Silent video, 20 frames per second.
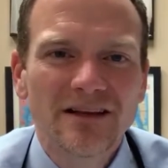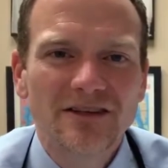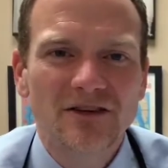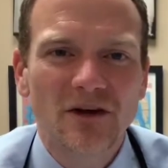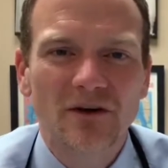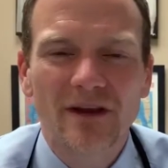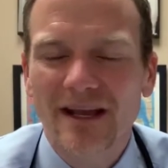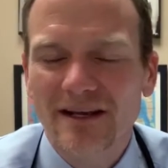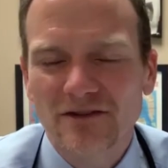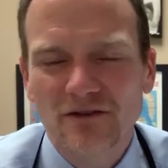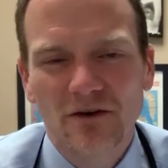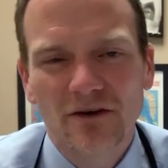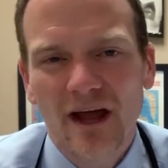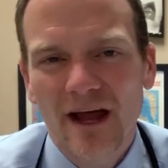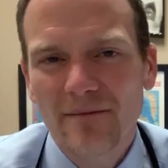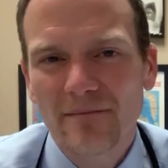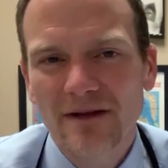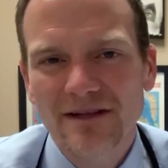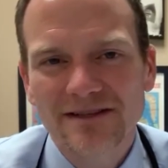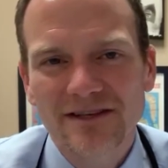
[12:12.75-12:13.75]
So yeah, so
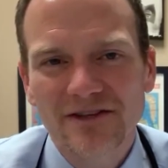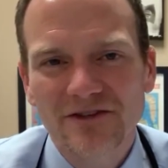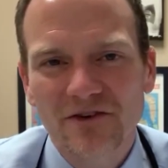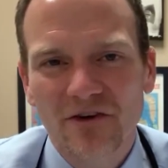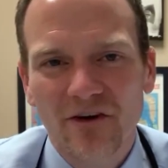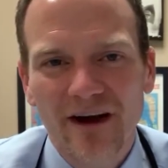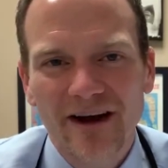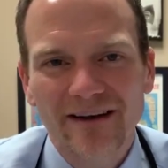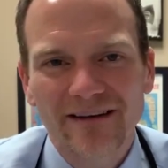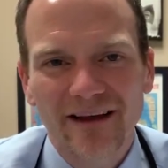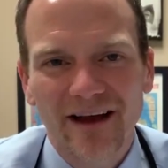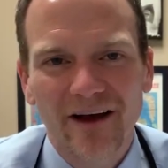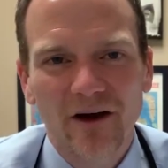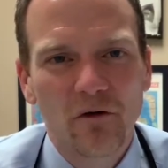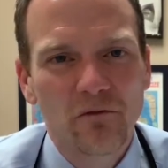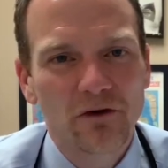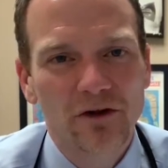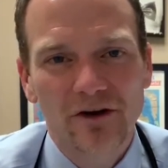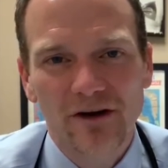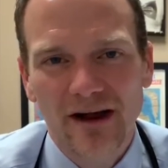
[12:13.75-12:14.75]
9 months is great.
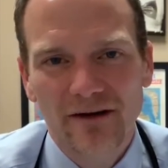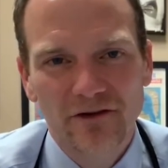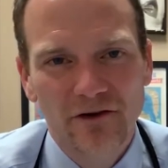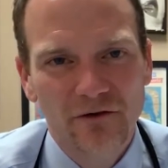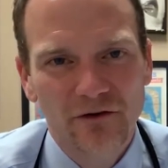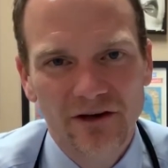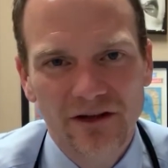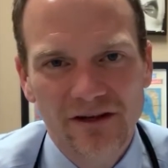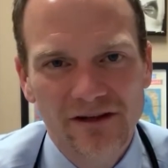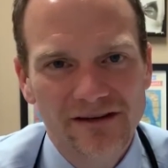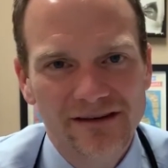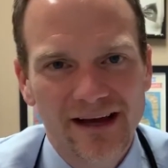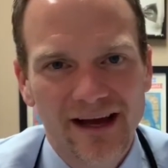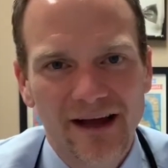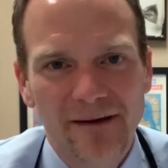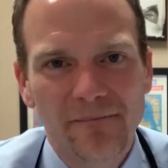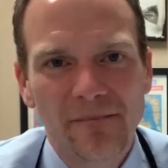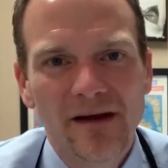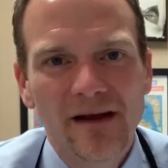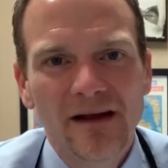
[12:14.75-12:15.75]
Hopefully you're having a really good
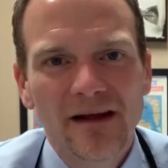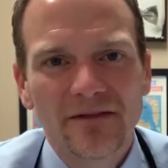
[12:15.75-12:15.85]
time.